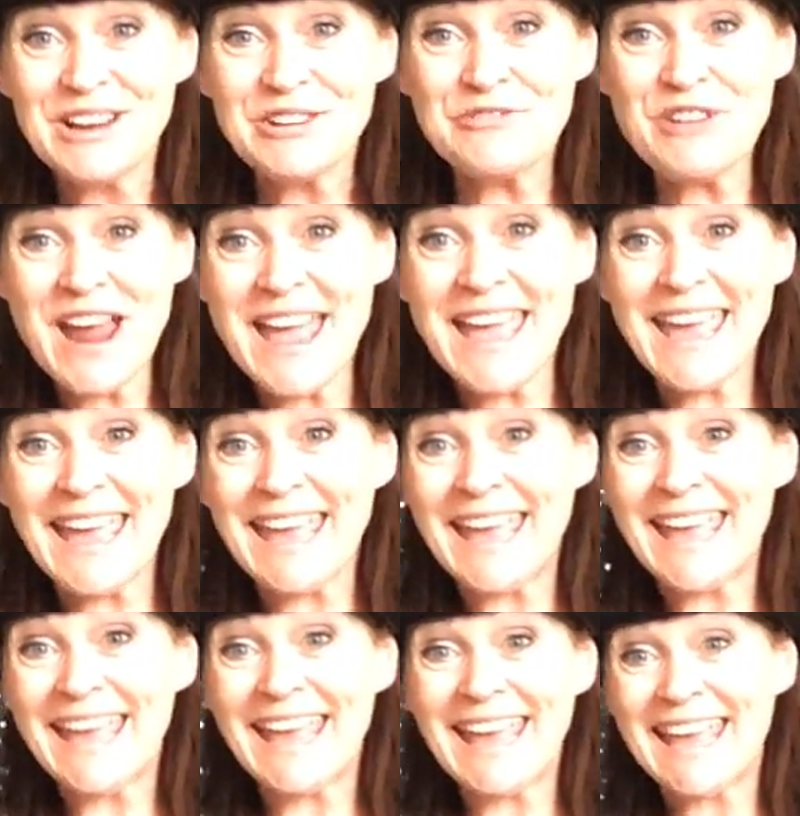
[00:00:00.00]

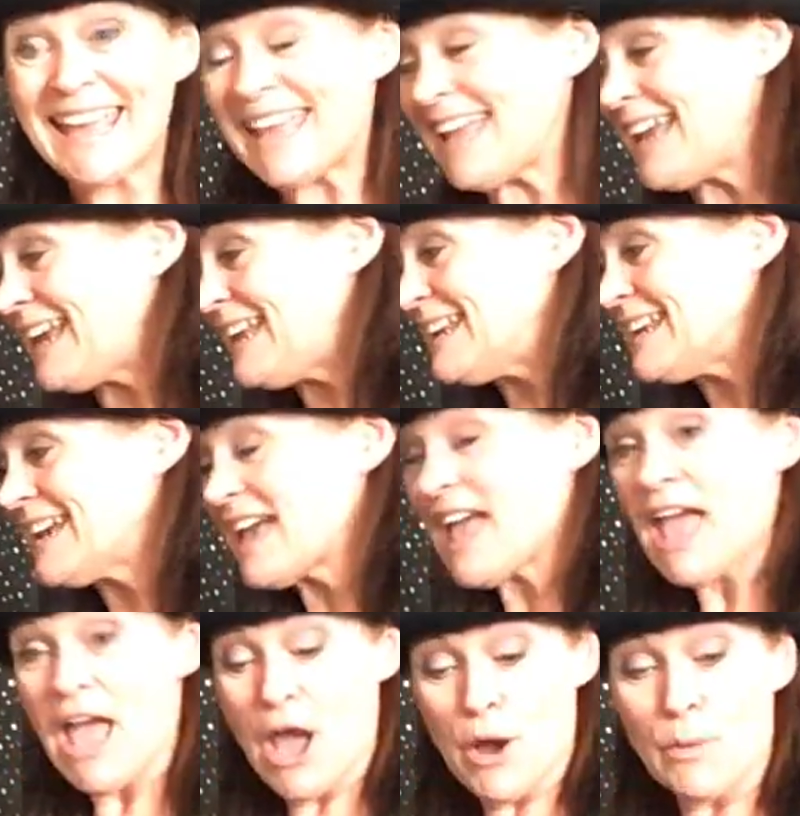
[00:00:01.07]
Green!
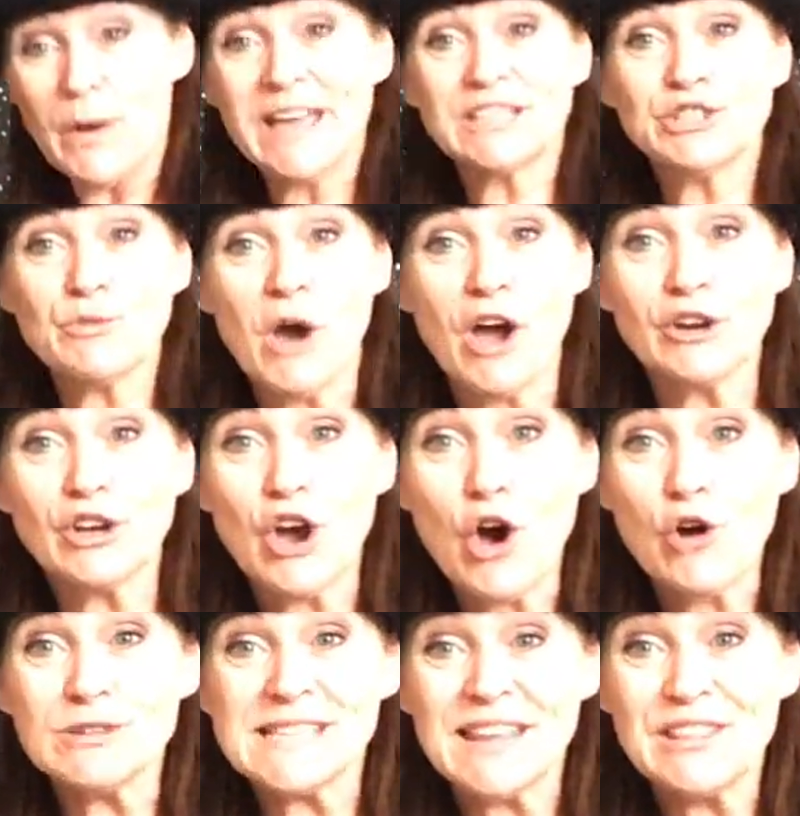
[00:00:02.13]
Which one
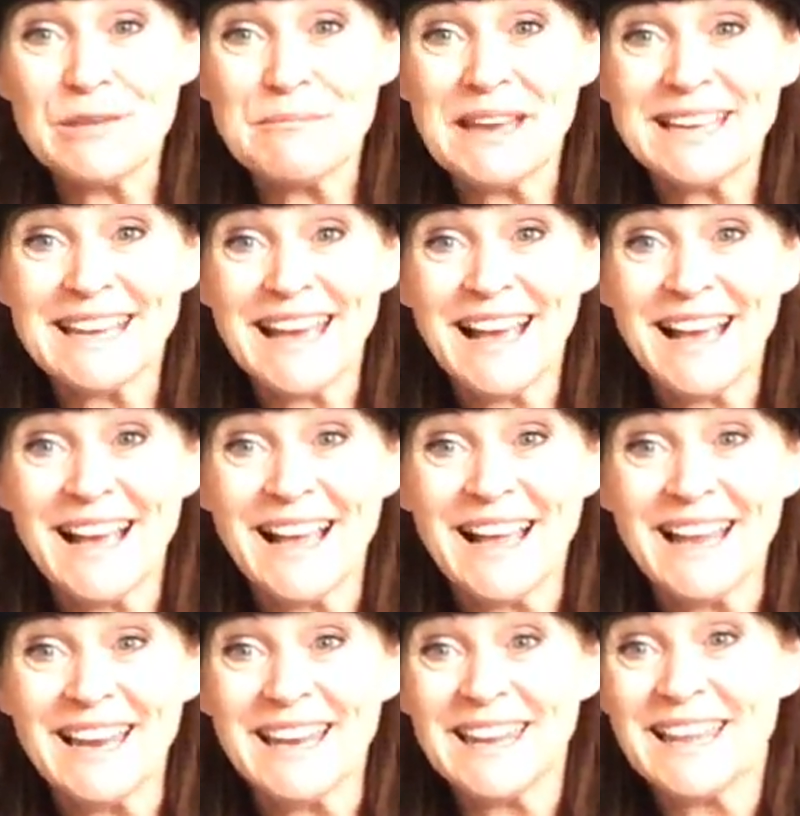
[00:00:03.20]
goes in the
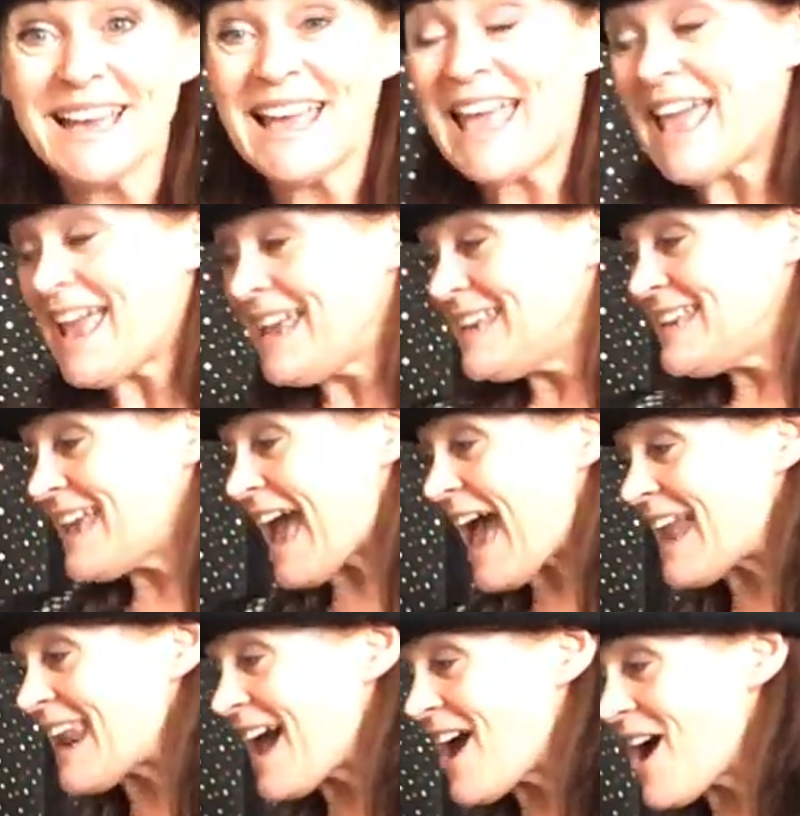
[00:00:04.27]
middle?
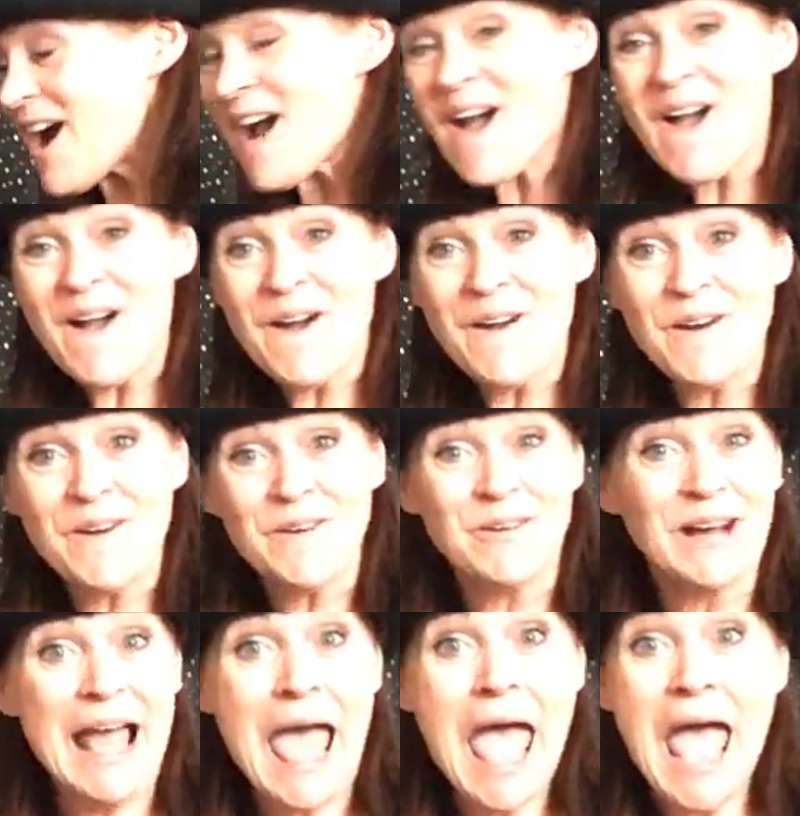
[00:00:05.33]

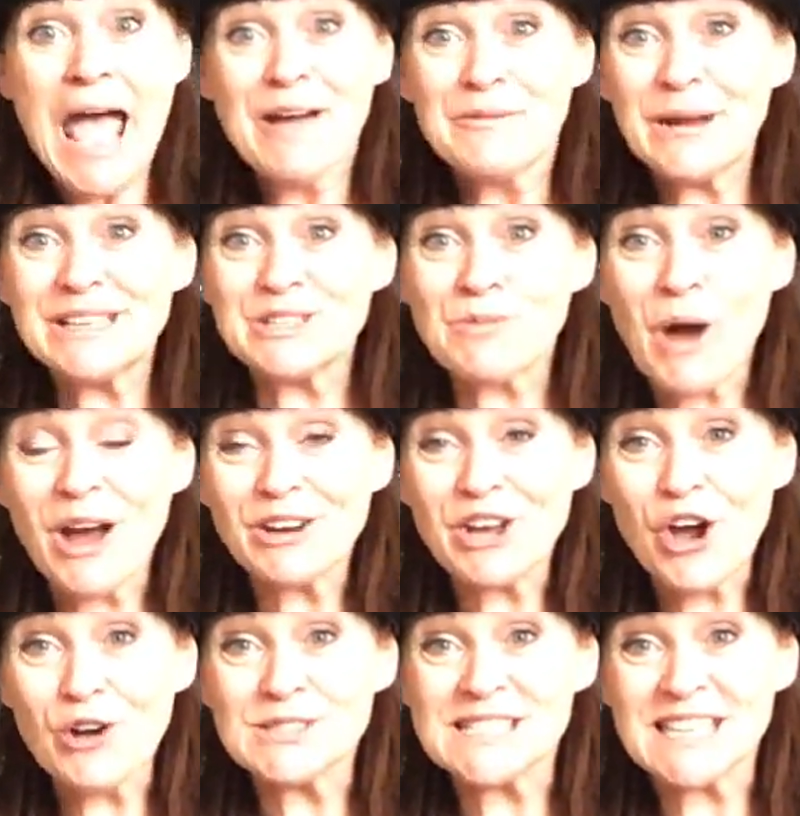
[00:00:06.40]
Yellow! Which one
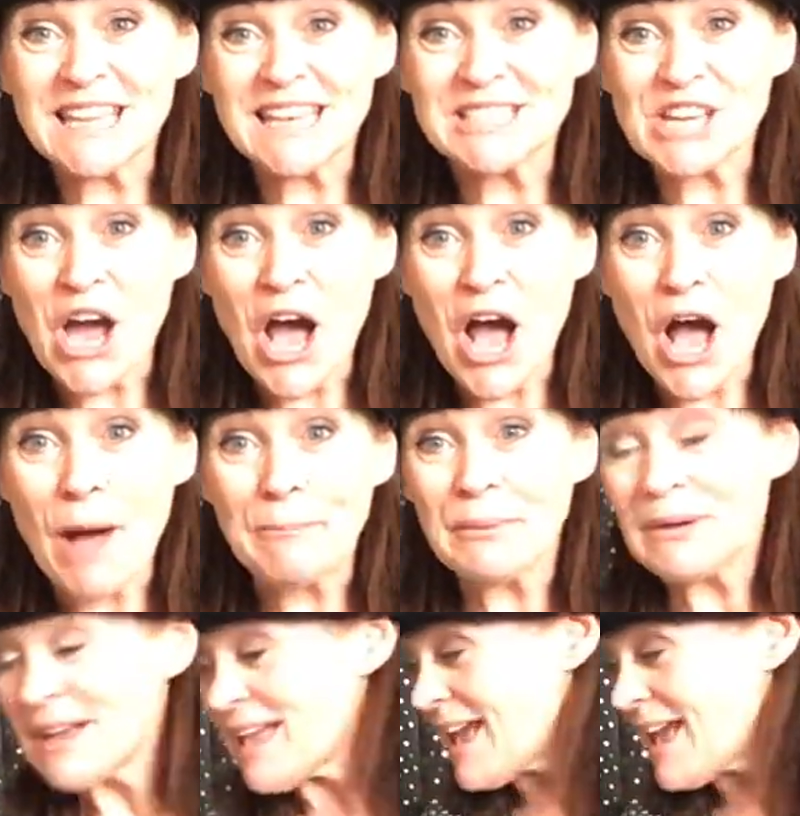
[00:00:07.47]
goes to the top?